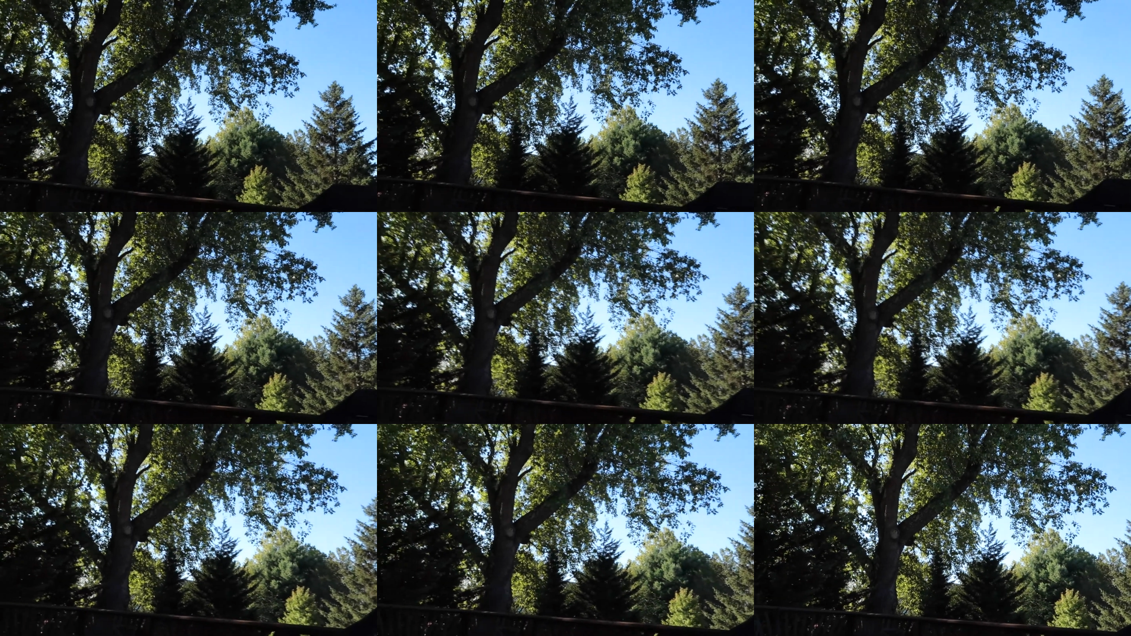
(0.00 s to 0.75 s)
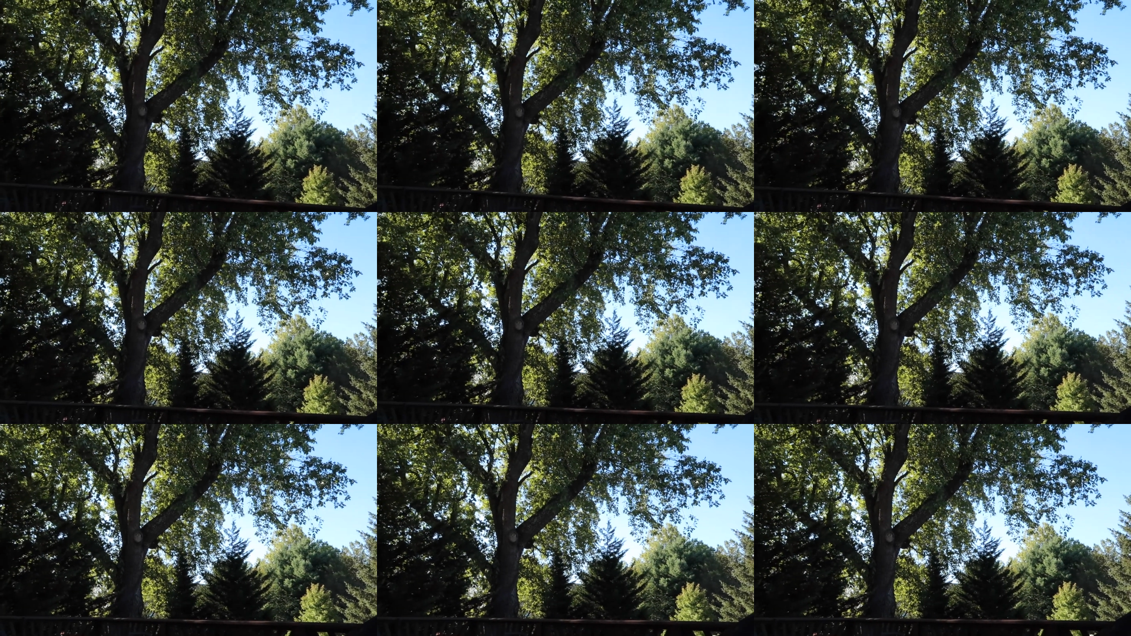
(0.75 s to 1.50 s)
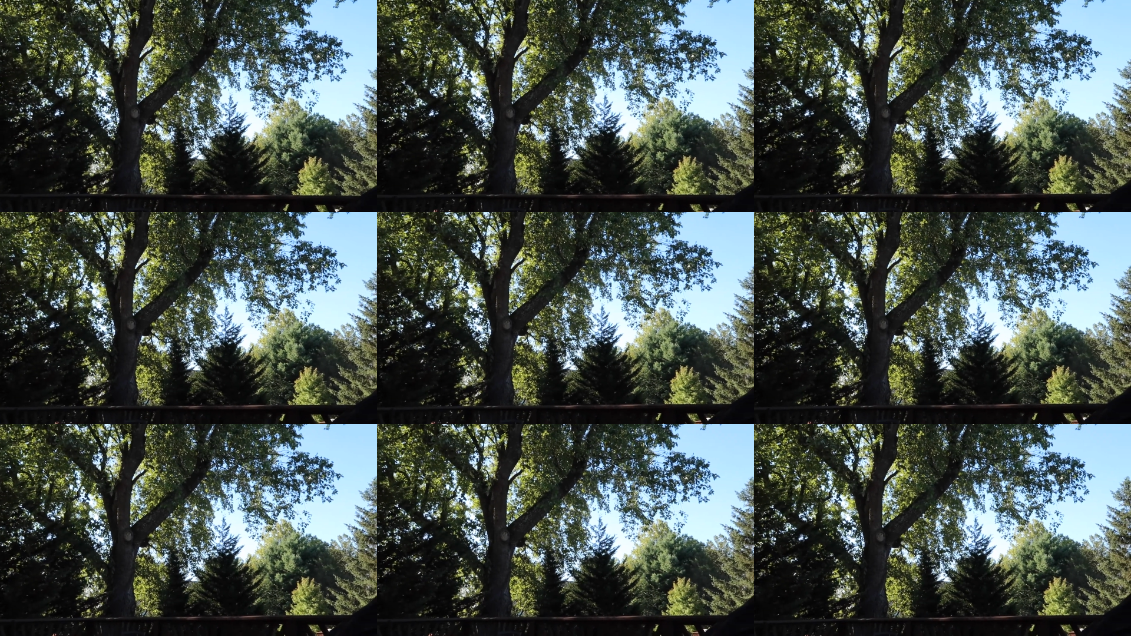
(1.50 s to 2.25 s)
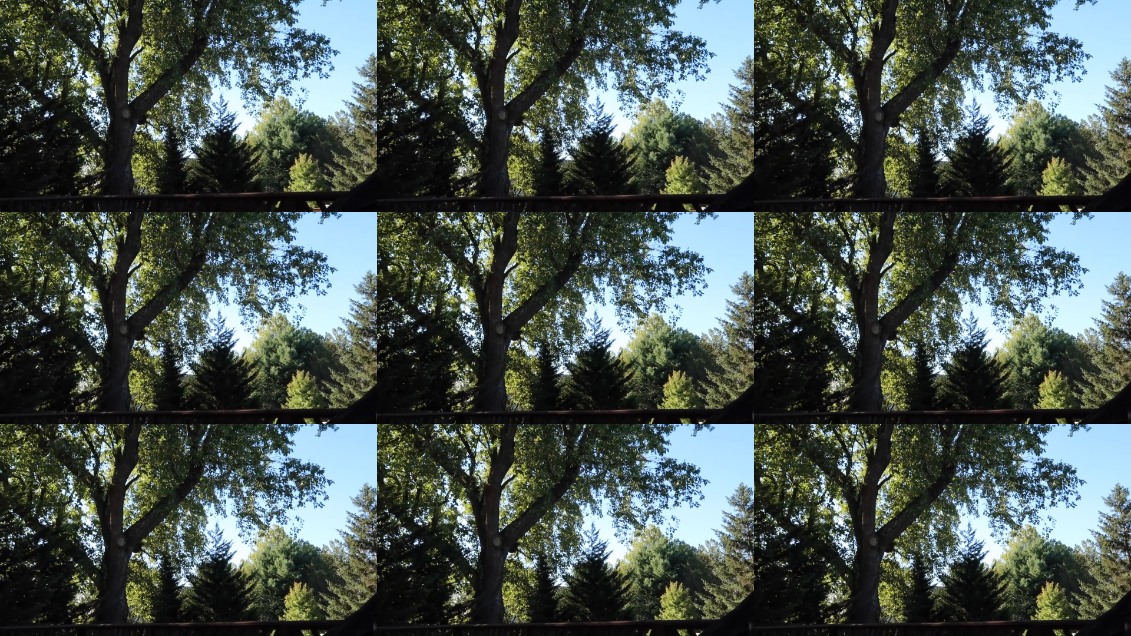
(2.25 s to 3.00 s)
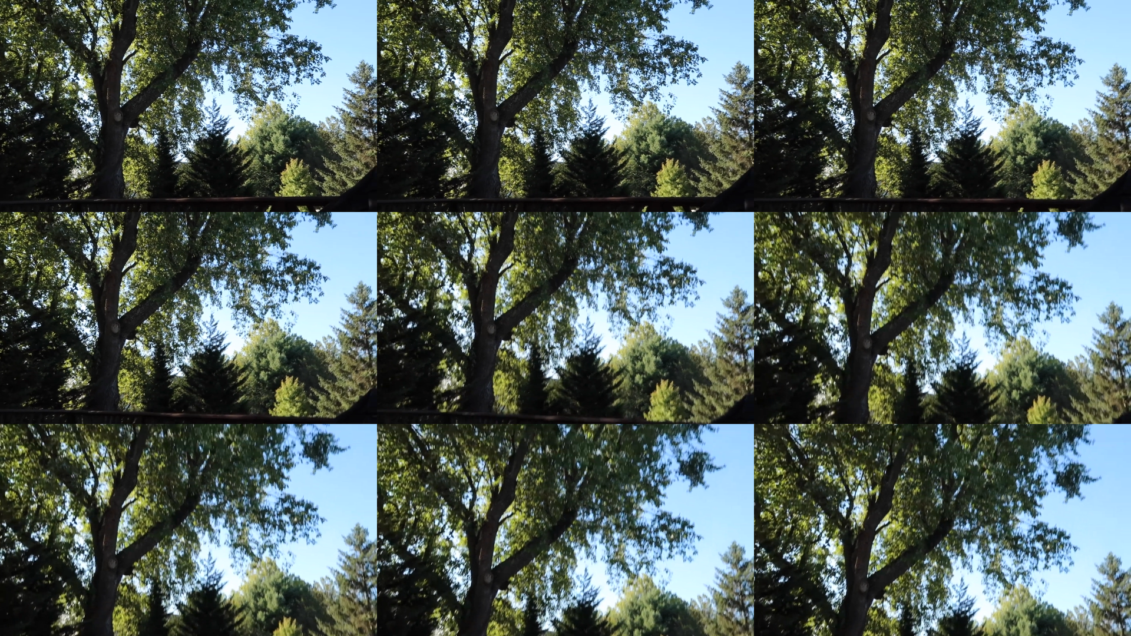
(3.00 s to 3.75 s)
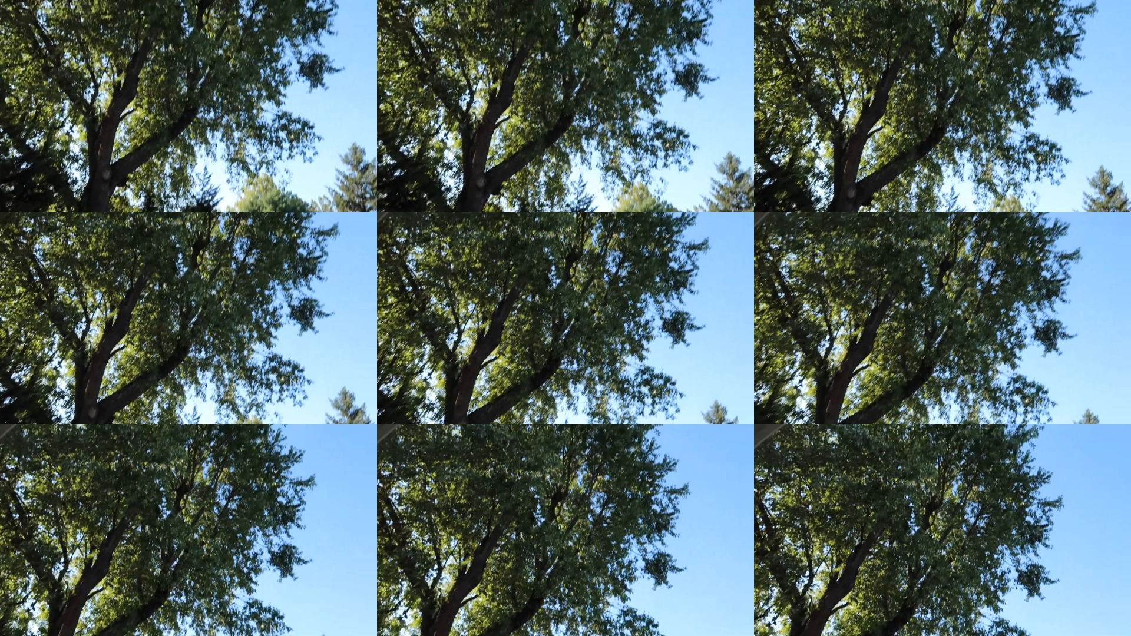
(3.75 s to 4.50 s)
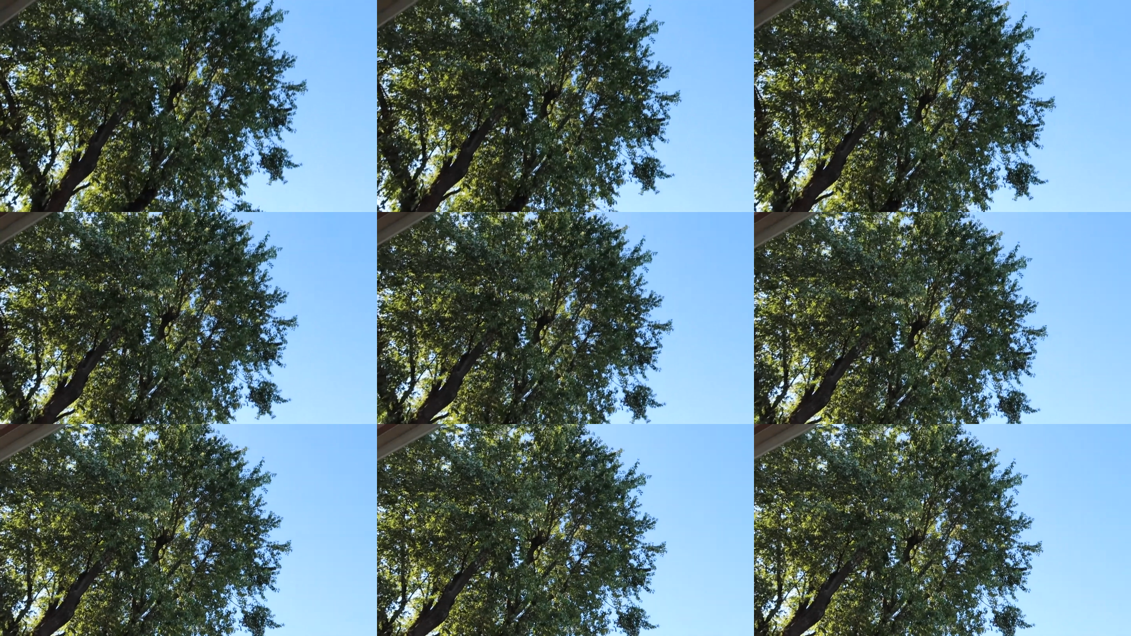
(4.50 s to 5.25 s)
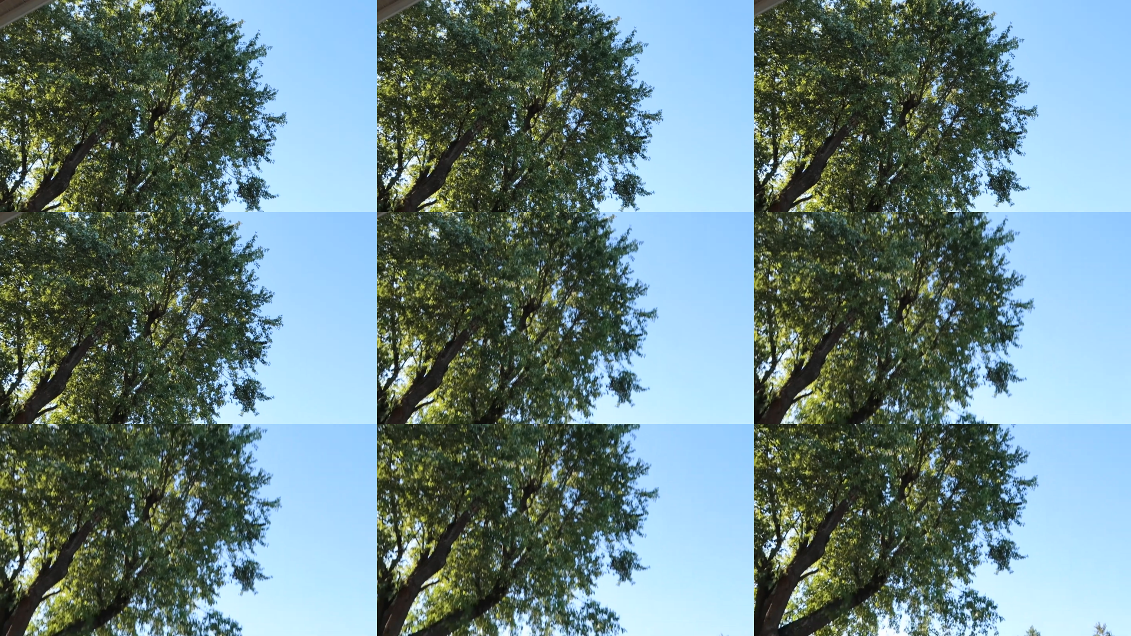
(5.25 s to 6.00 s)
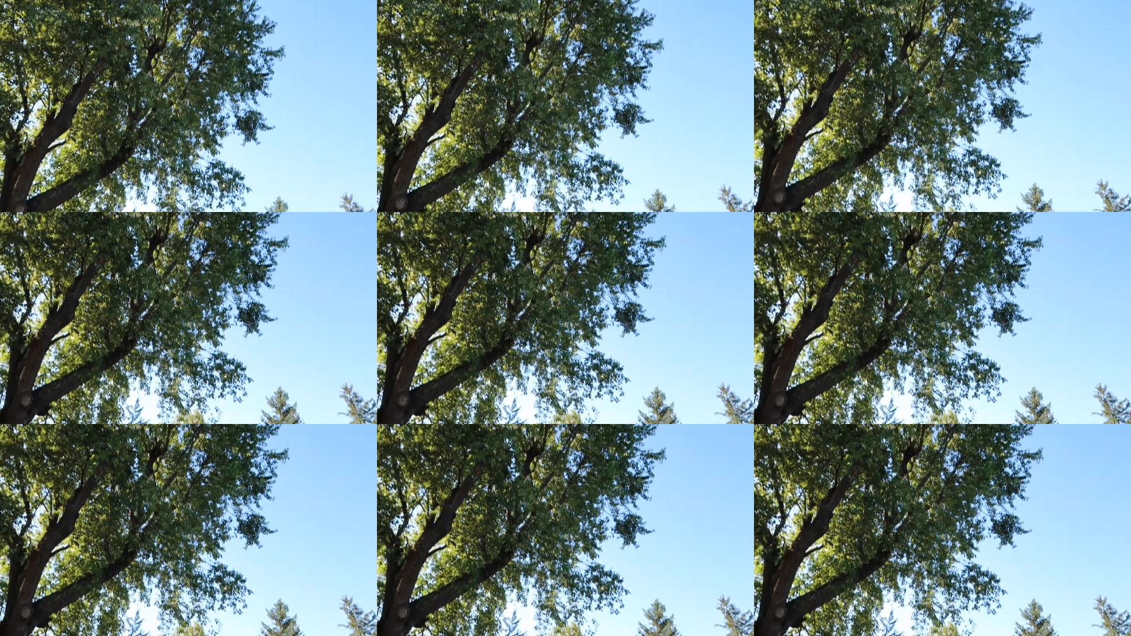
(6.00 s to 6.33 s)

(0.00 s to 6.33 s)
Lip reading: [unreadable: no face in view]